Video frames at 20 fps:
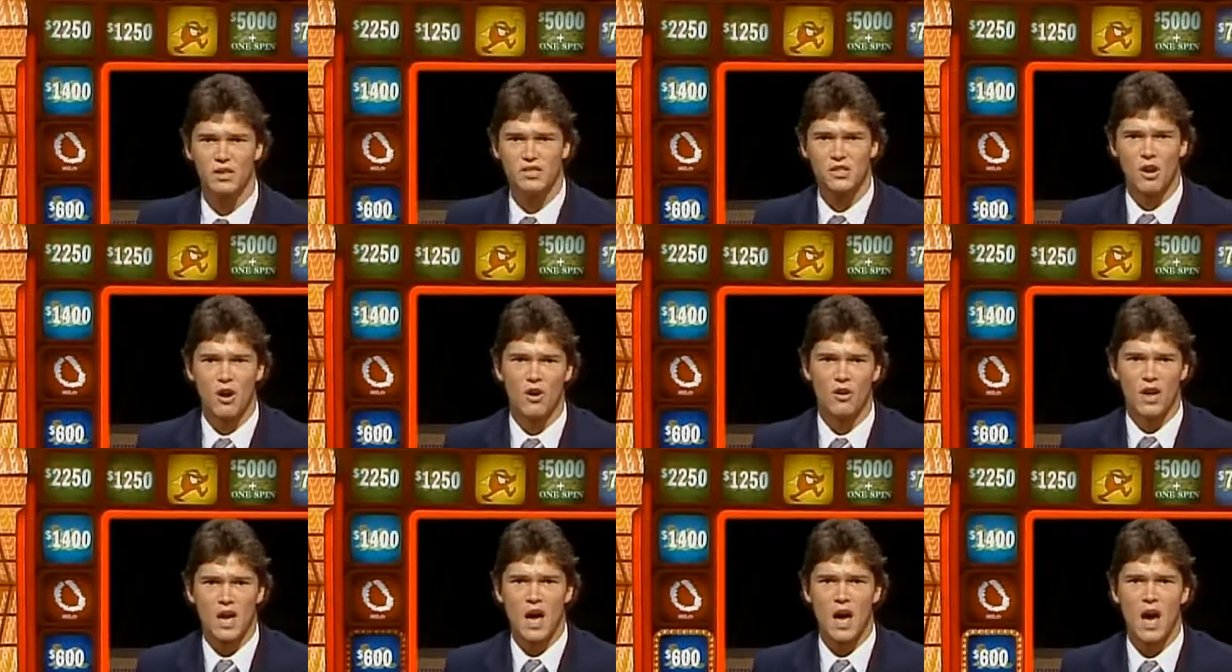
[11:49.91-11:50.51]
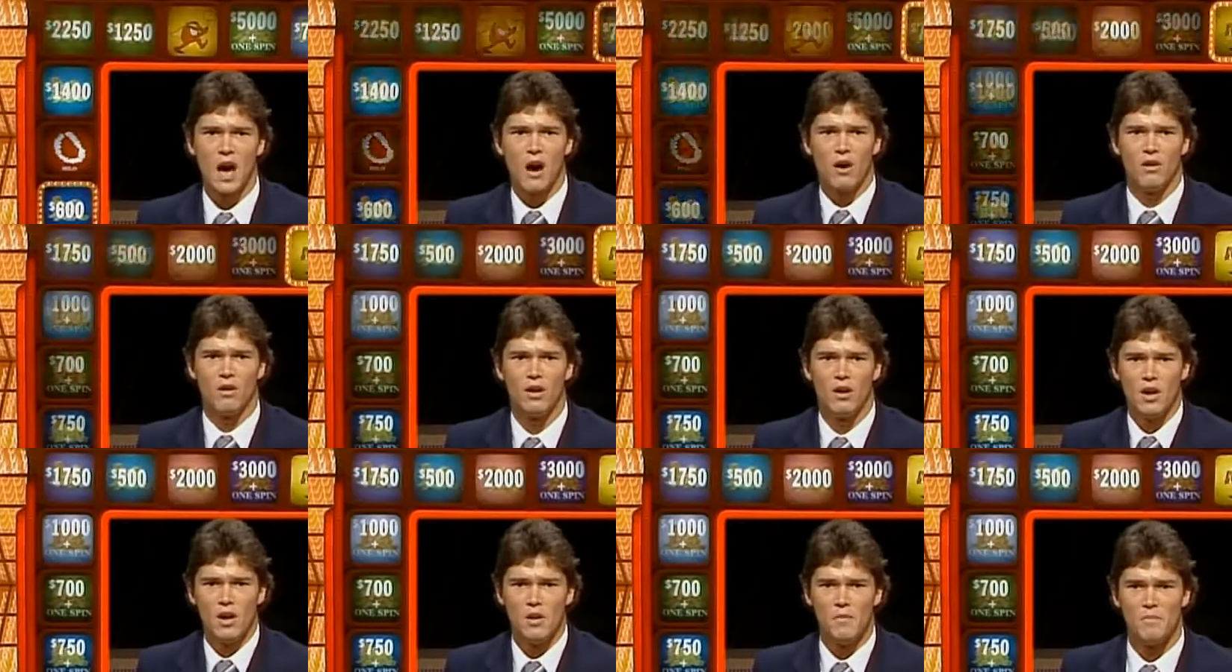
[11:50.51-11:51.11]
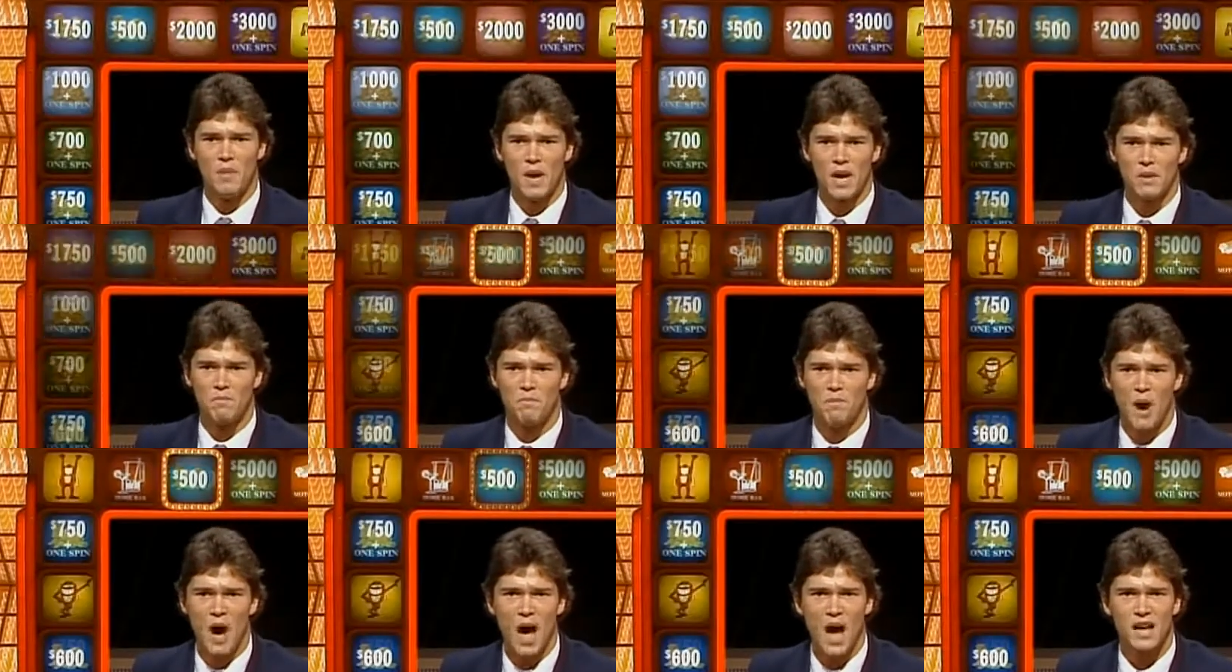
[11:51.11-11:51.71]
Let's, do it. Now. Big
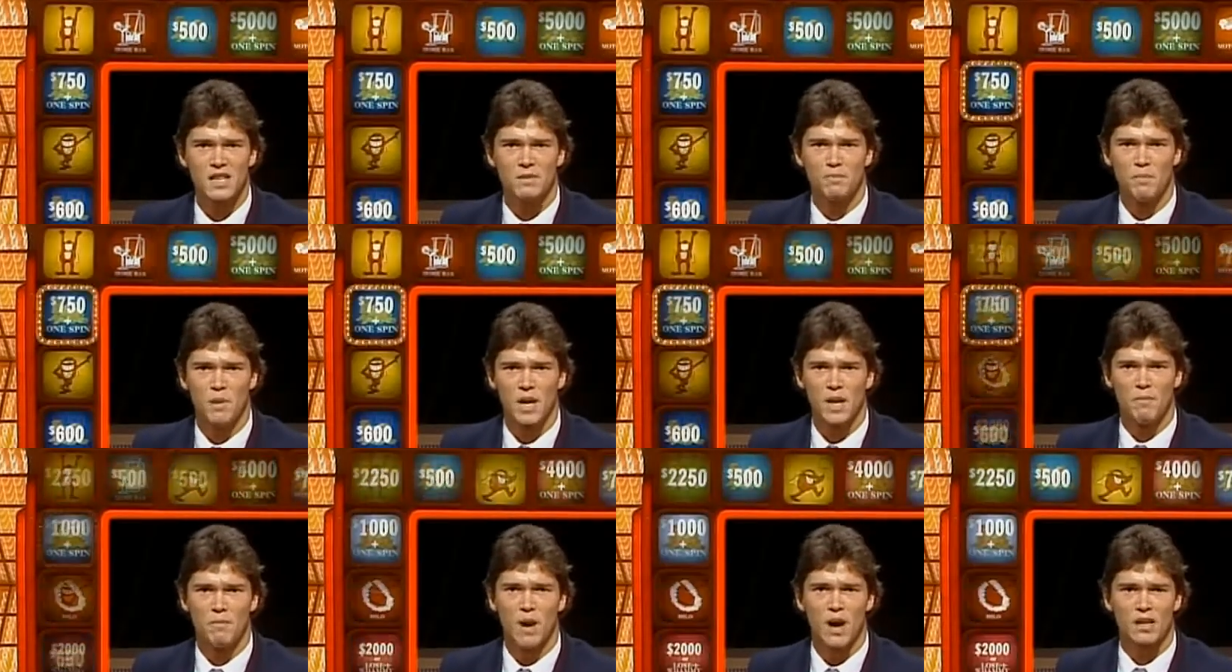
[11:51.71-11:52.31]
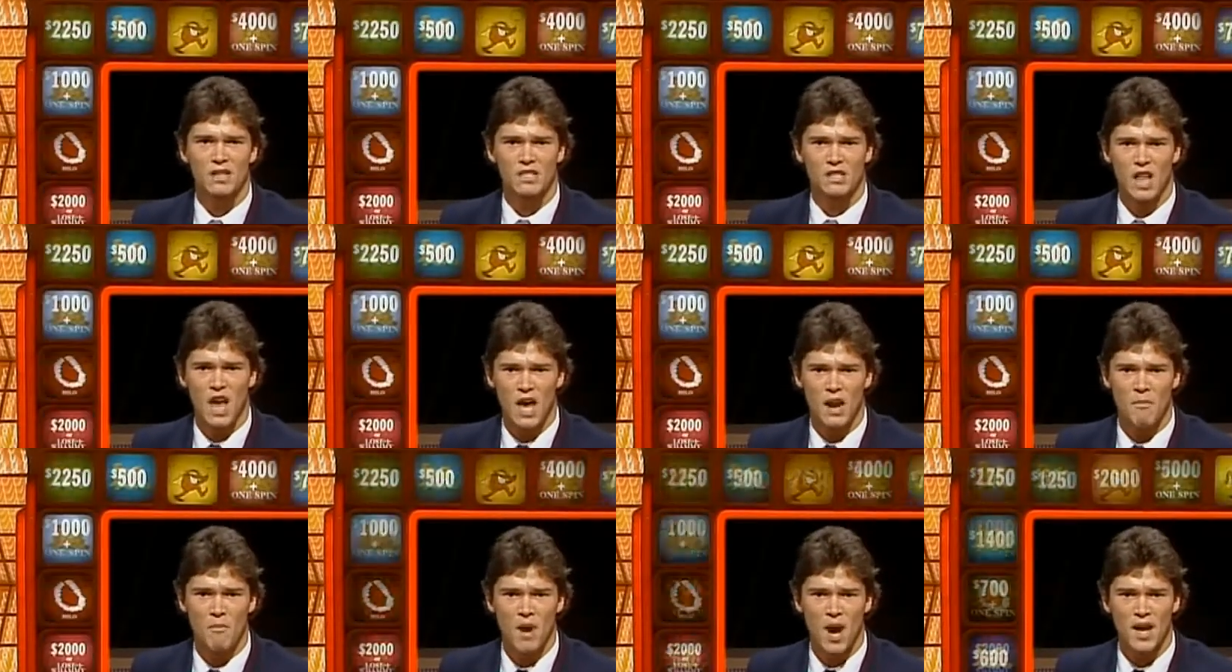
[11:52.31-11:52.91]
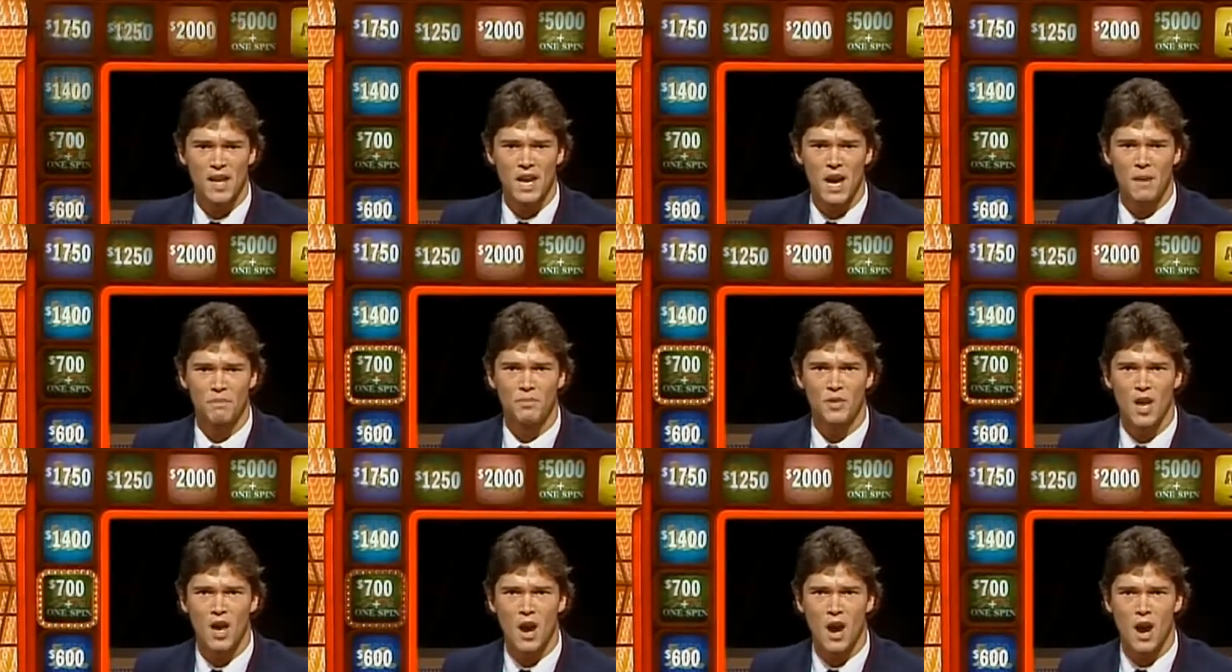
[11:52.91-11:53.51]
bucks, big bucks, a lot of money up
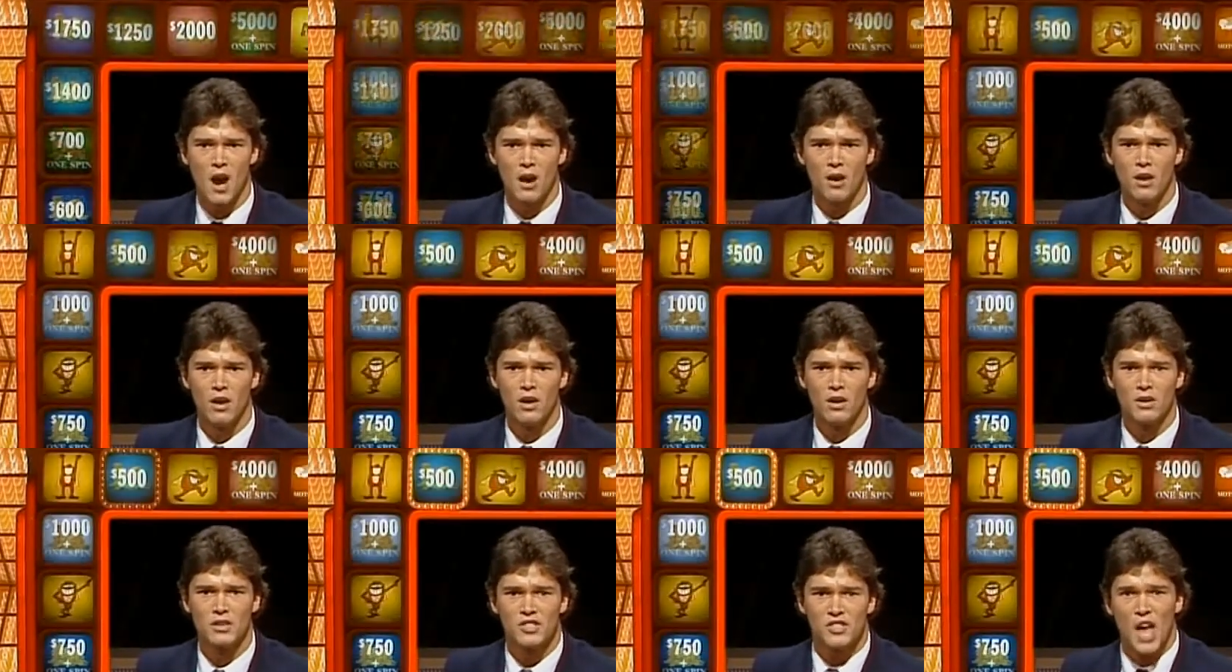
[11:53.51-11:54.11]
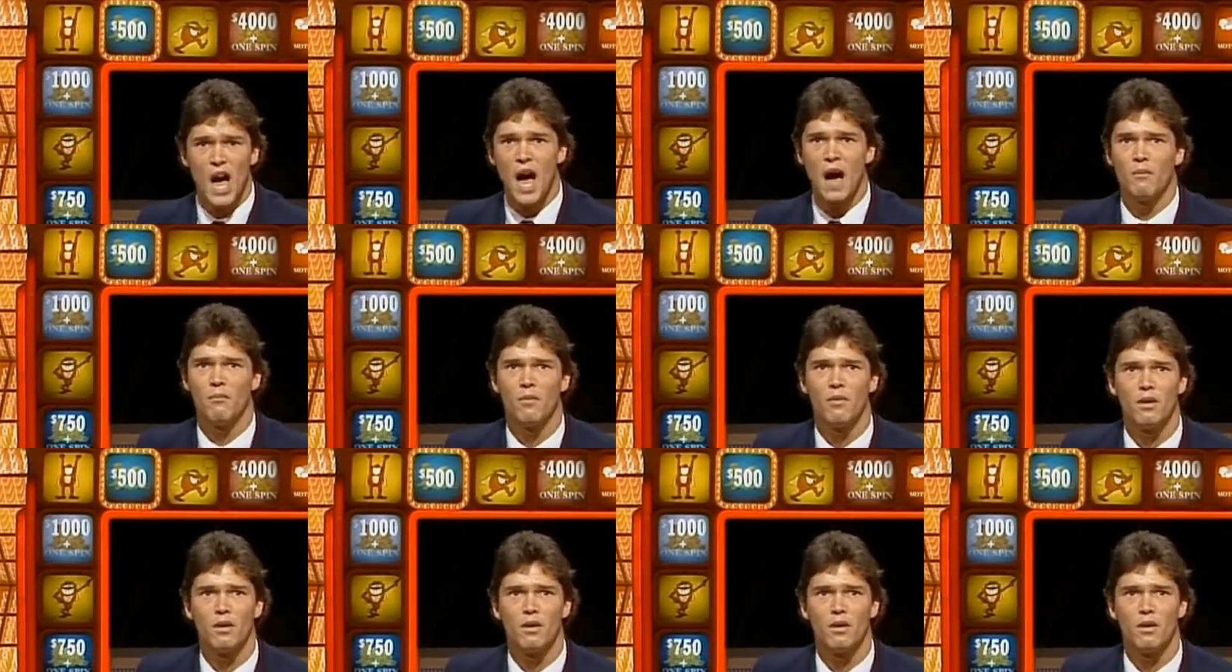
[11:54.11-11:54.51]
there. Stop.